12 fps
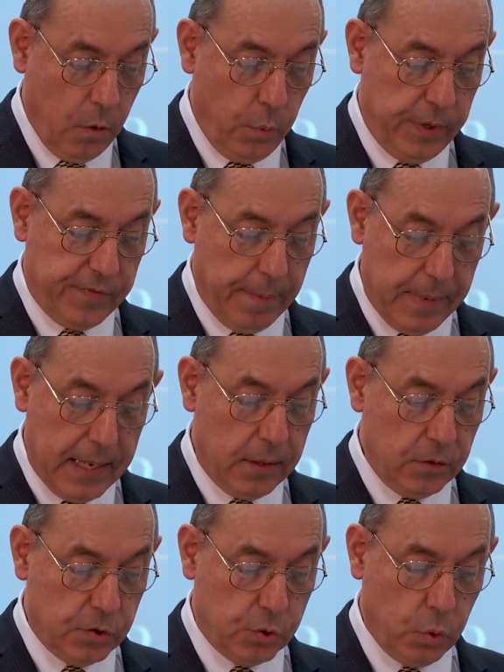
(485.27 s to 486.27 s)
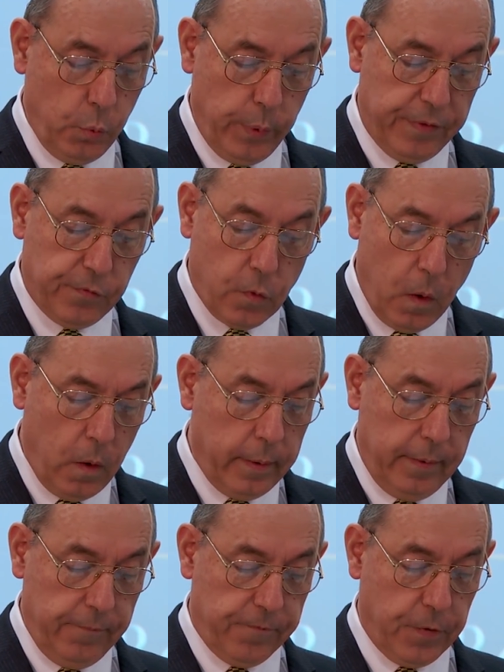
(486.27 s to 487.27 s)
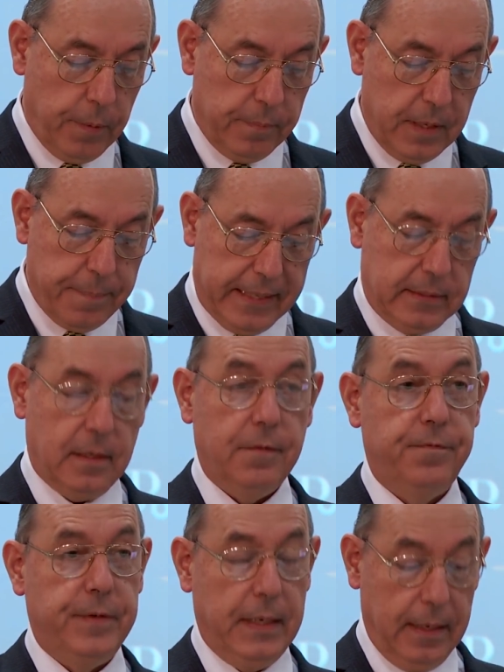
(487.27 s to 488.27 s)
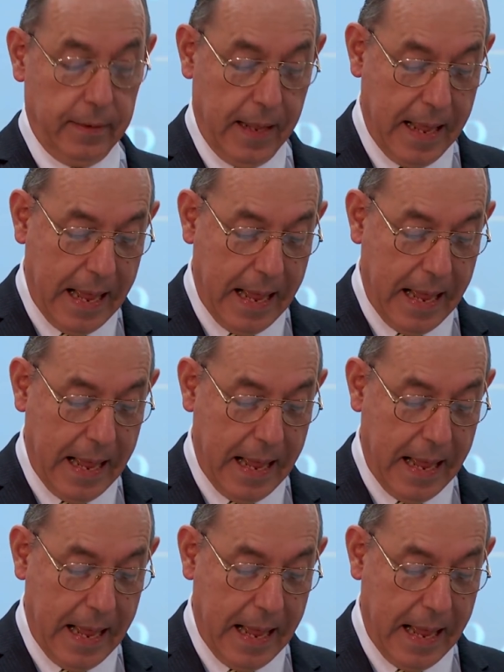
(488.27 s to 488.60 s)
which amounts to withdrawing from the battlefield